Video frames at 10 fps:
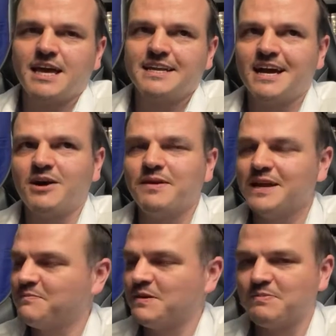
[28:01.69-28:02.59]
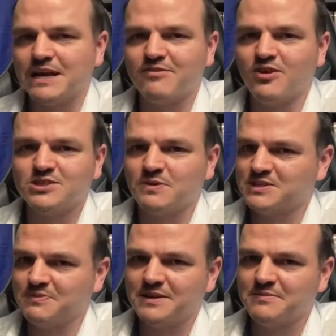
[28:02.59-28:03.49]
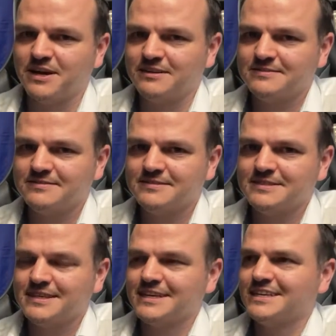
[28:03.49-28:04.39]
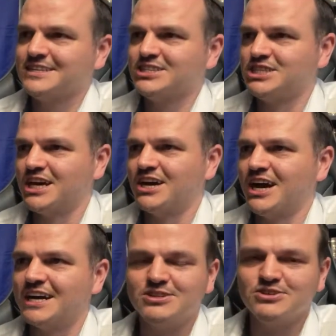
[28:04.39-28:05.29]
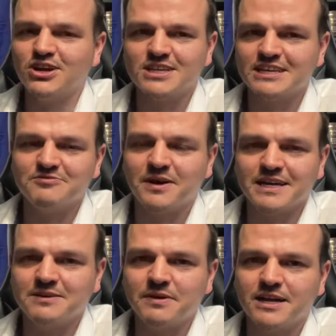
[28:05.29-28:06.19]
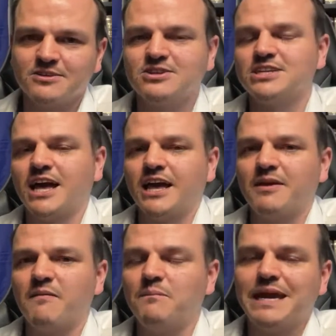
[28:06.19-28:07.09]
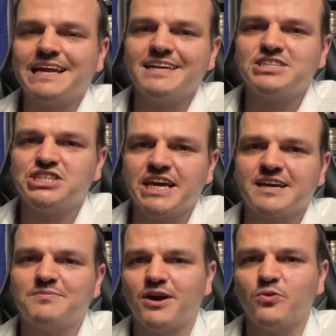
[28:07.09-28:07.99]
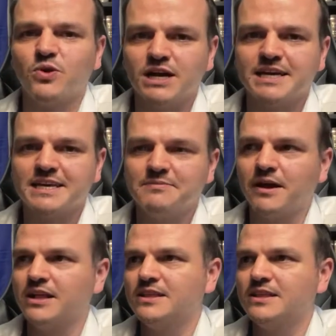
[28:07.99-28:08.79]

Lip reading: Now, many people have asked, what's my email? So I do not give my email because I barely check my work email.